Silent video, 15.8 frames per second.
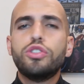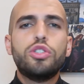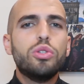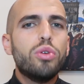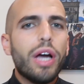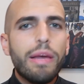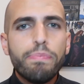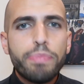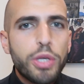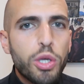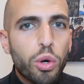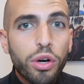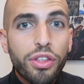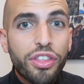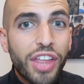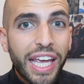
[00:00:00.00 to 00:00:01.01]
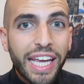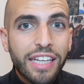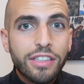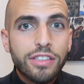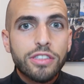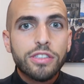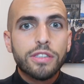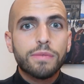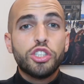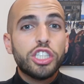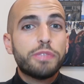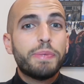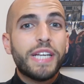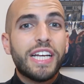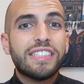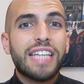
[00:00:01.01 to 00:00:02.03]
do impure things
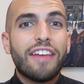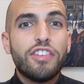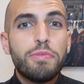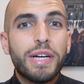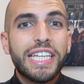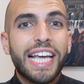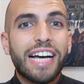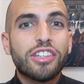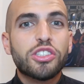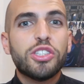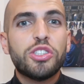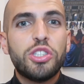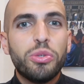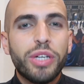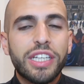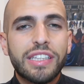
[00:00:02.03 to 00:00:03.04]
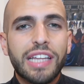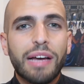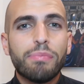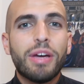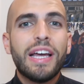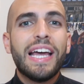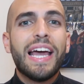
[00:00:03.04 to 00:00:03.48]
just because everybody else is doing them.